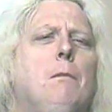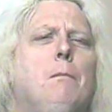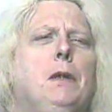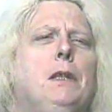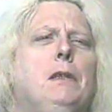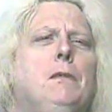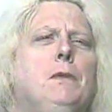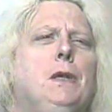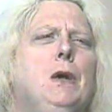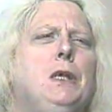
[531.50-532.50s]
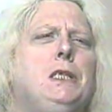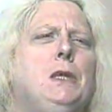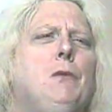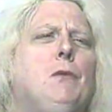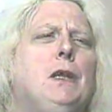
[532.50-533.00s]
But we
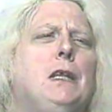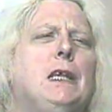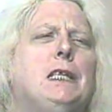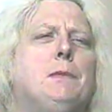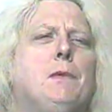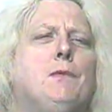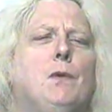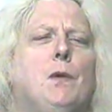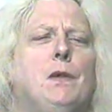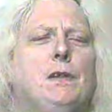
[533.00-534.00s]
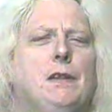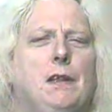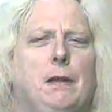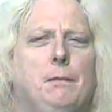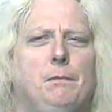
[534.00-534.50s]
also realized before
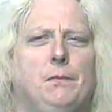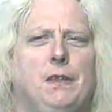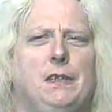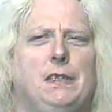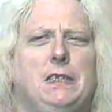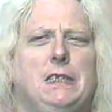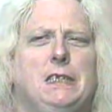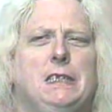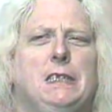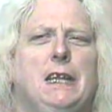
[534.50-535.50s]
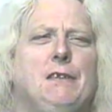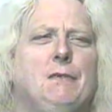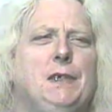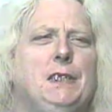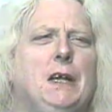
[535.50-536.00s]
um, this isn't as
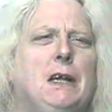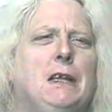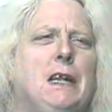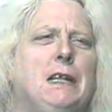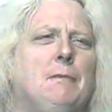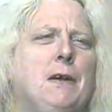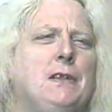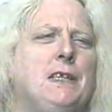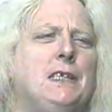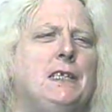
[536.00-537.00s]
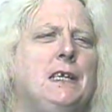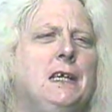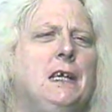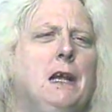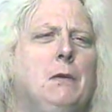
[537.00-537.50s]
we talk a lot about this
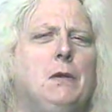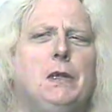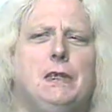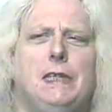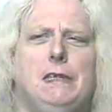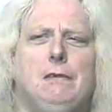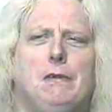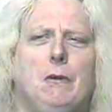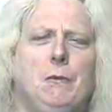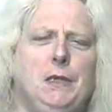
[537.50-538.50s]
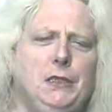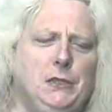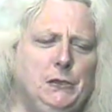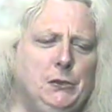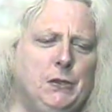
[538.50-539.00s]
and we're going to we're going
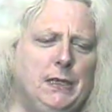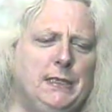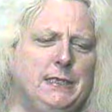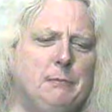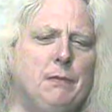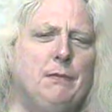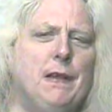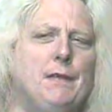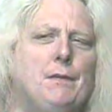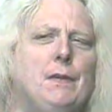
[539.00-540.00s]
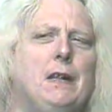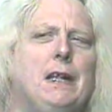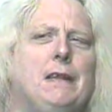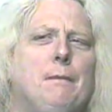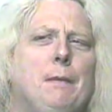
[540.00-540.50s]
to try to simplify it for a
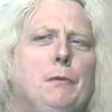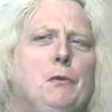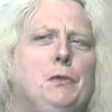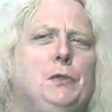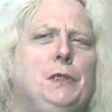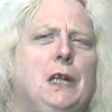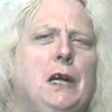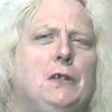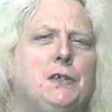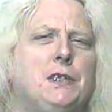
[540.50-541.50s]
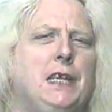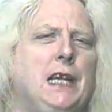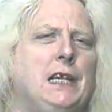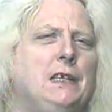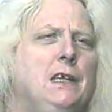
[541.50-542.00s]
lot of the people who do not
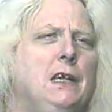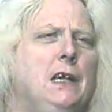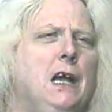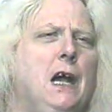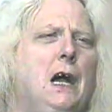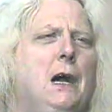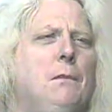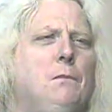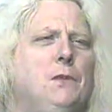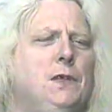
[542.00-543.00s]
understand. Um,